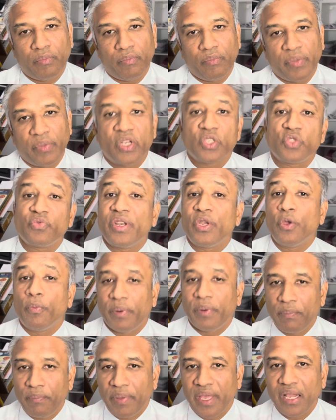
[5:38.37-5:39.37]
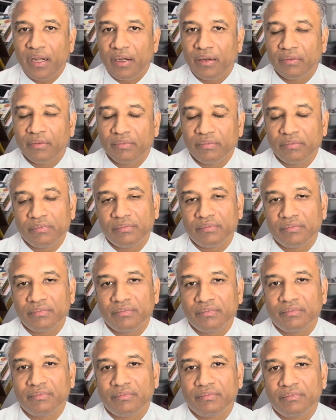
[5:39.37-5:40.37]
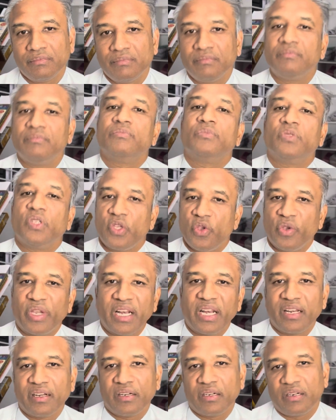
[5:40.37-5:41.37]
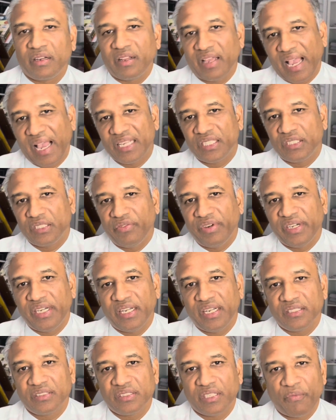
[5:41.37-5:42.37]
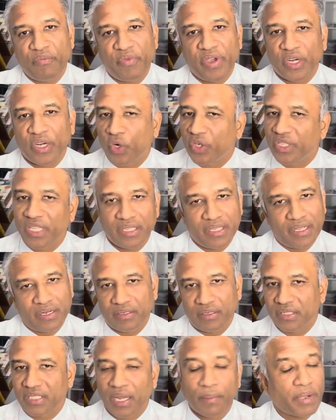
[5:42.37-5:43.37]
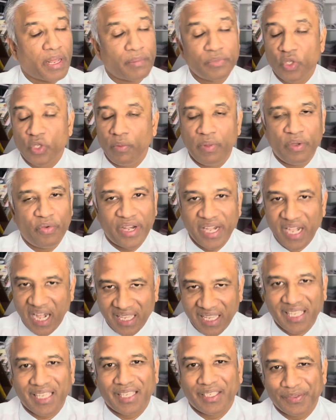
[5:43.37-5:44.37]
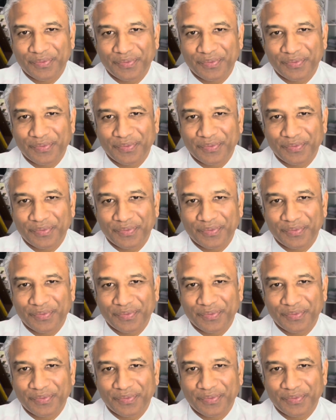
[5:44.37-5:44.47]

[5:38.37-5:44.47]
because when you prepare, you can catch the witness somewhere or the other. Sometimes you will be very lucky.